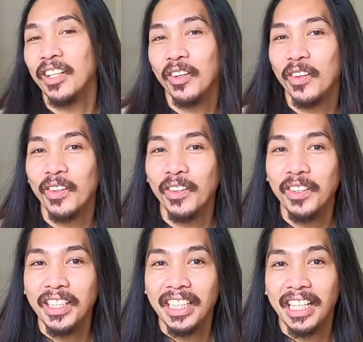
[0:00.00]
So
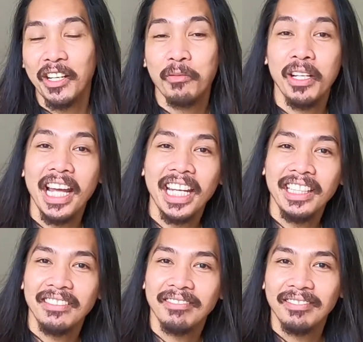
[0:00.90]
I hope you like
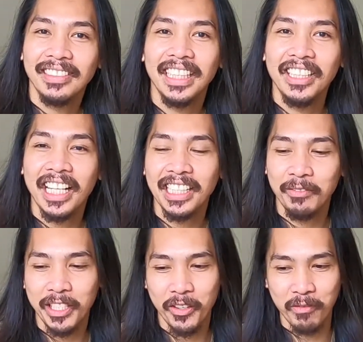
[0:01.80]
it. See you in the next
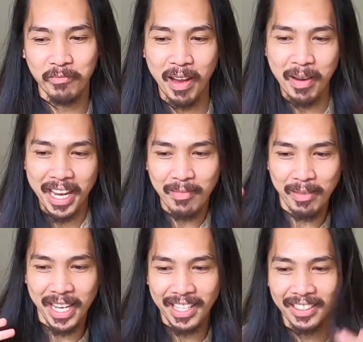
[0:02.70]
video. Bye bye.